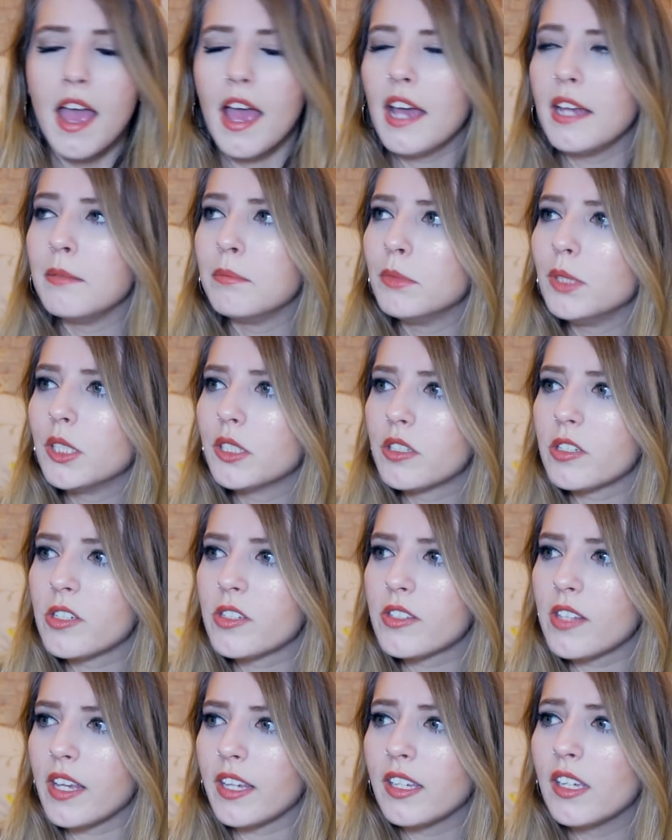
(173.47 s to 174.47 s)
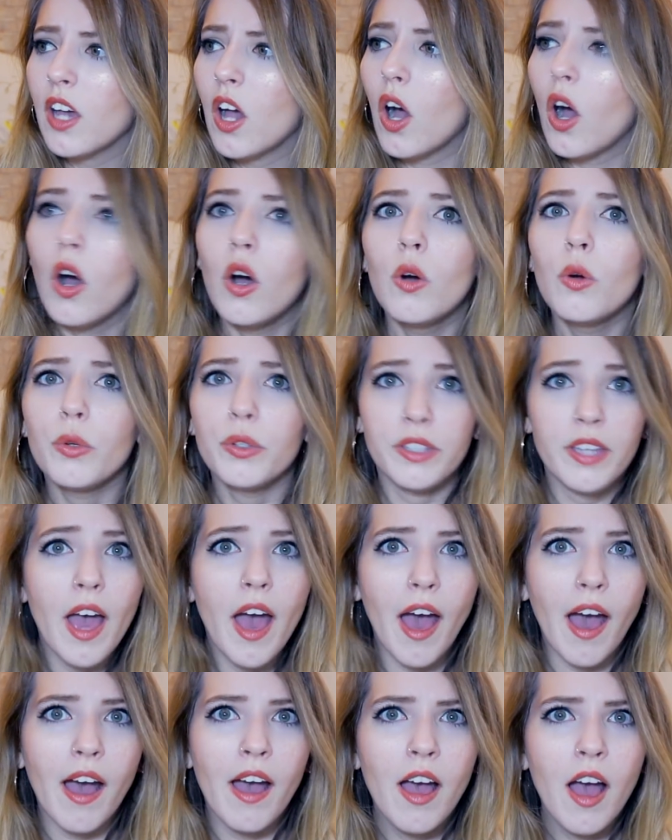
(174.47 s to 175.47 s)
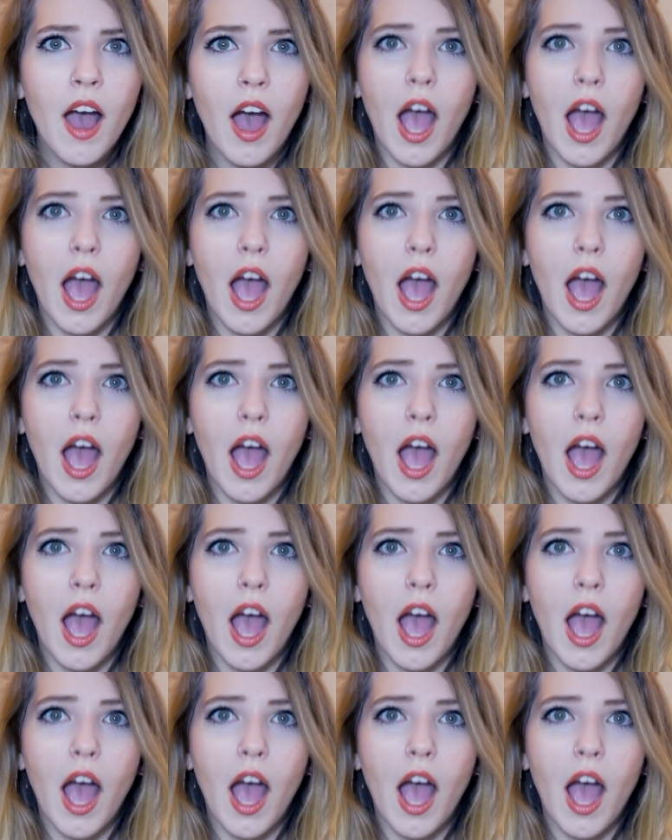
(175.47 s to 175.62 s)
and Mulder's like, oh yeah,